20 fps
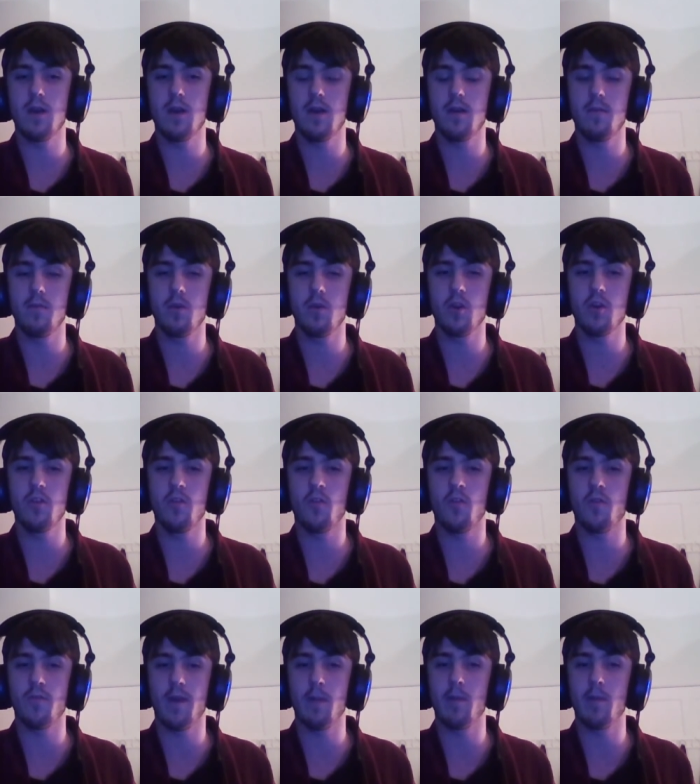Um, we're gonna do
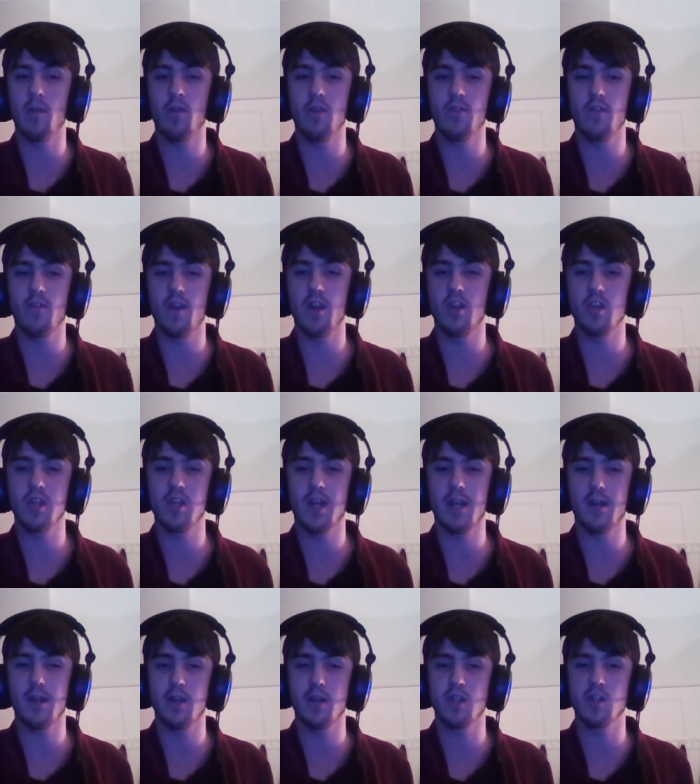some Rainbow Six Siege
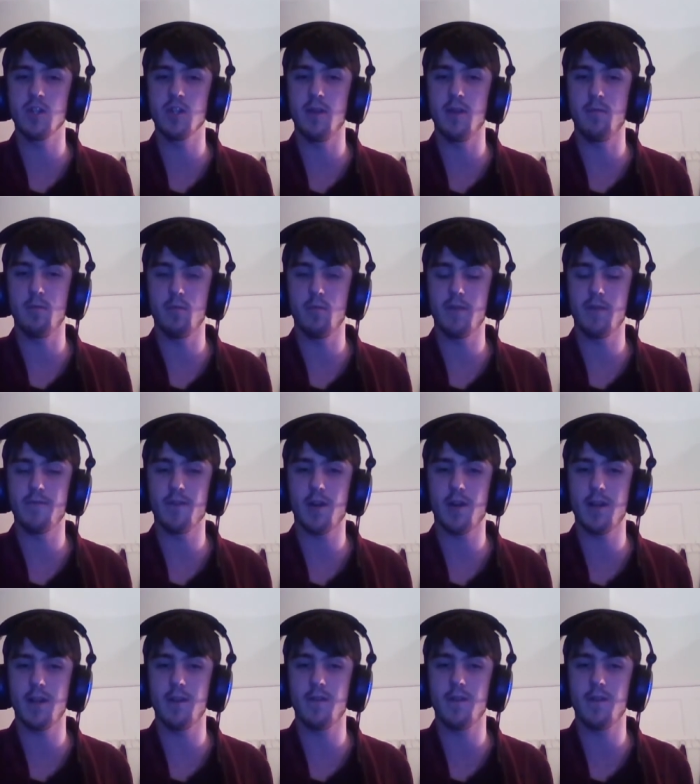late night stream with Ryan.